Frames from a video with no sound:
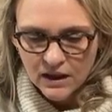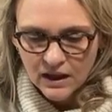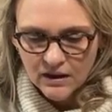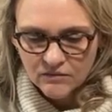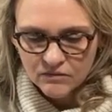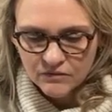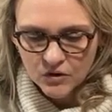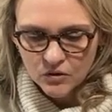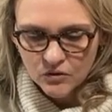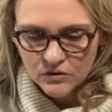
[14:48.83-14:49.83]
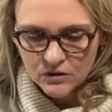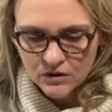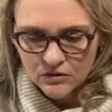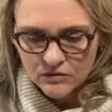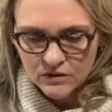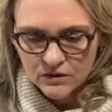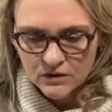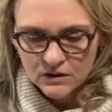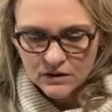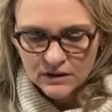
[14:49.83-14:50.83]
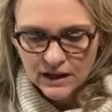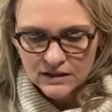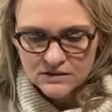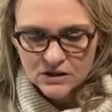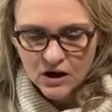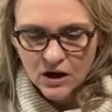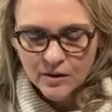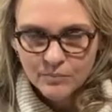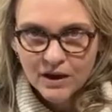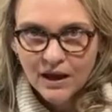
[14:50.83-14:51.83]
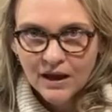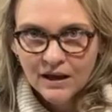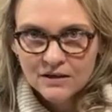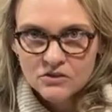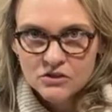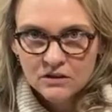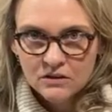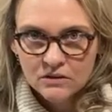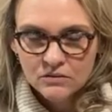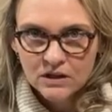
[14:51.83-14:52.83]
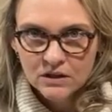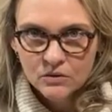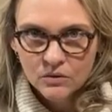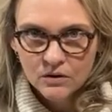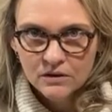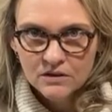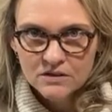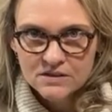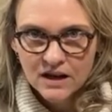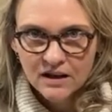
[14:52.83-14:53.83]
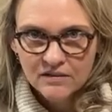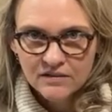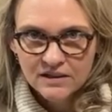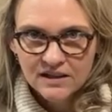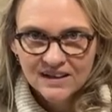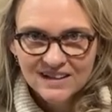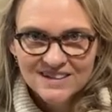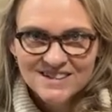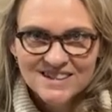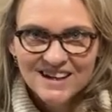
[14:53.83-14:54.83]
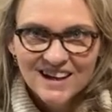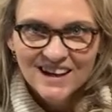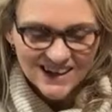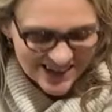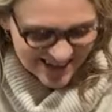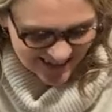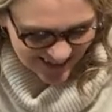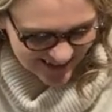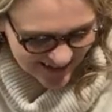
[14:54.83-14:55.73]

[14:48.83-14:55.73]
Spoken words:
and fold over that top edge 3/4 of an inch. Isn't it